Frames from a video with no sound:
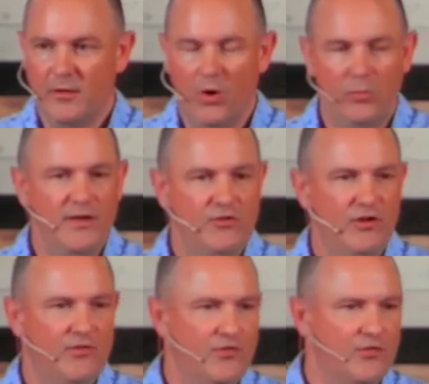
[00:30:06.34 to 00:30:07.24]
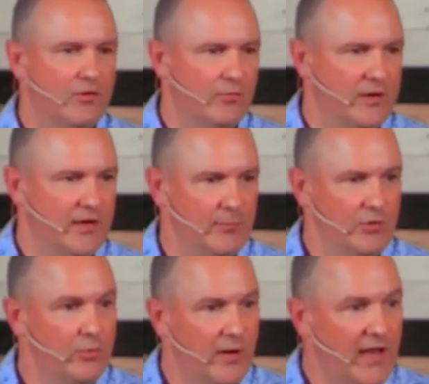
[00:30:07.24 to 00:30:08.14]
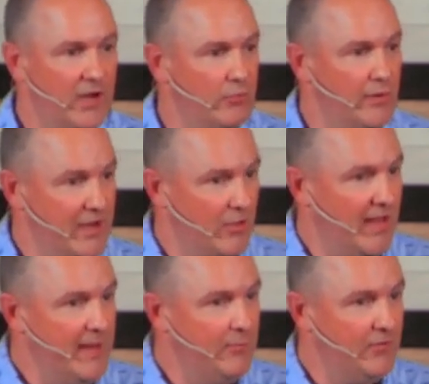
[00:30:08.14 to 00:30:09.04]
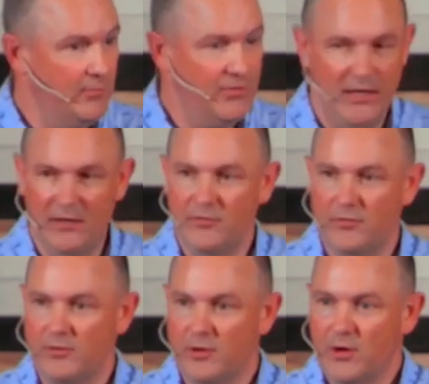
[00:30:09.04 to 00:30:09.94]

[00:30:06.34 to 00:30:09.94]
Only Jesus can redeem. You and I can reclaim some things.